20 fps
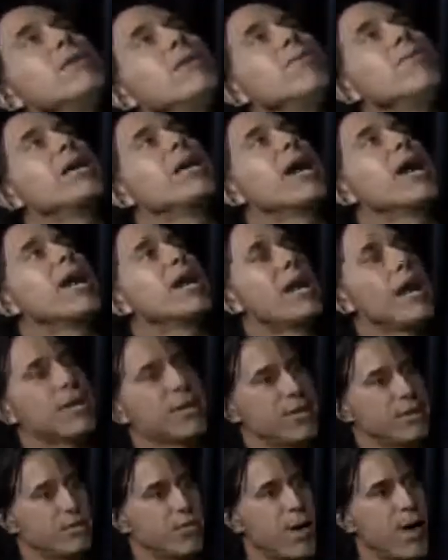We kind of like
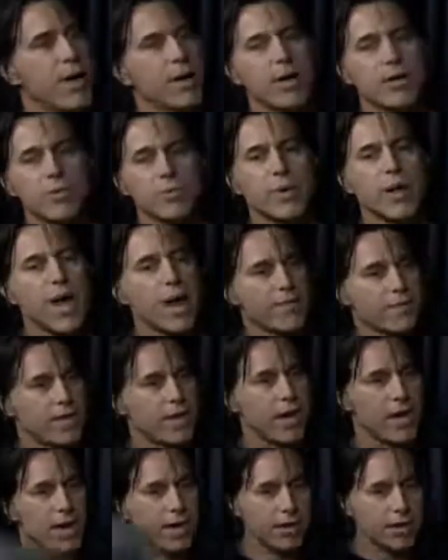this way because we have
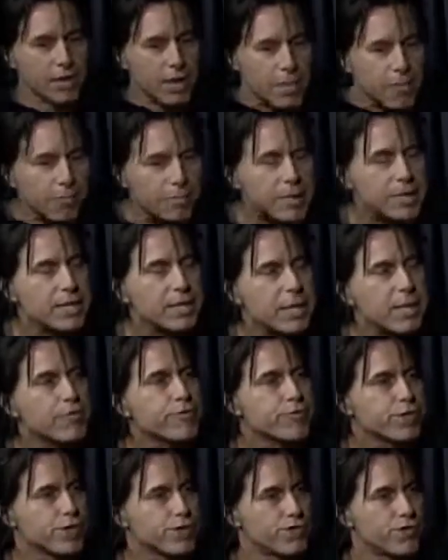an complete
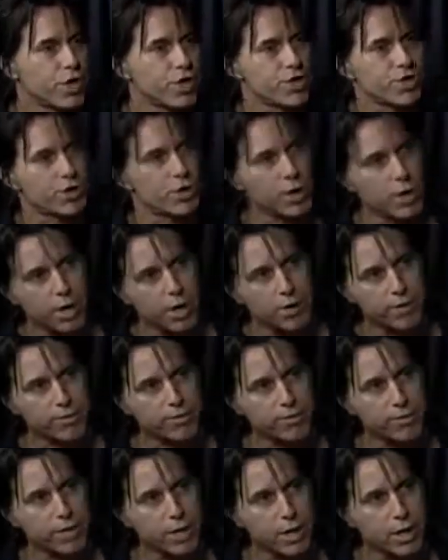infrastructure
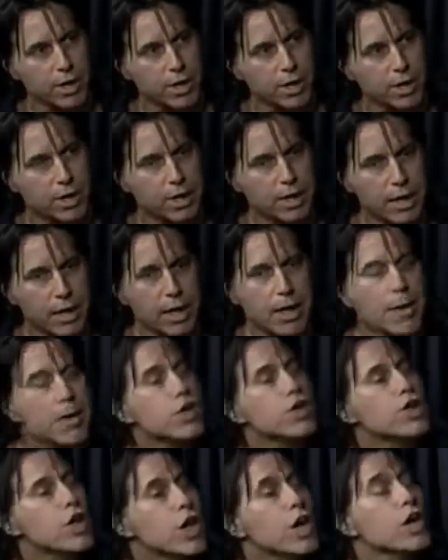of a
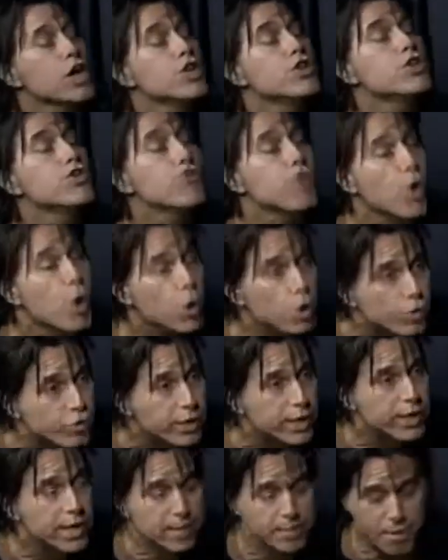control
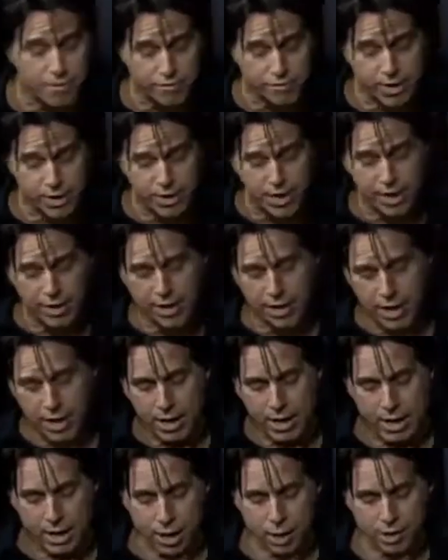grid, like my friend down in
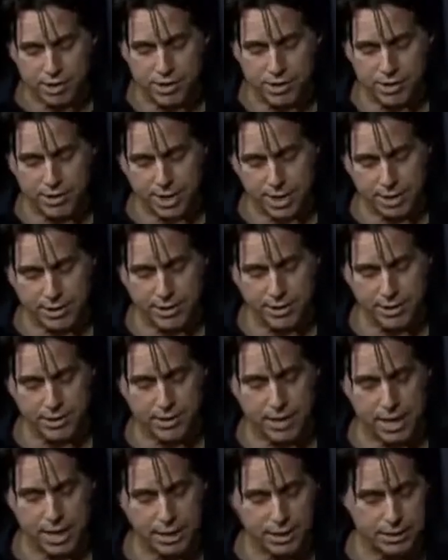Austin, Texas,
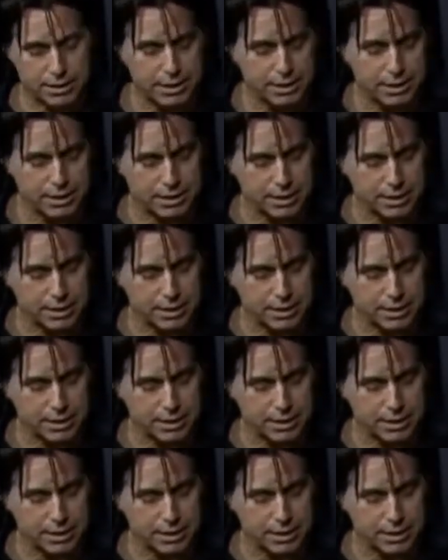Alex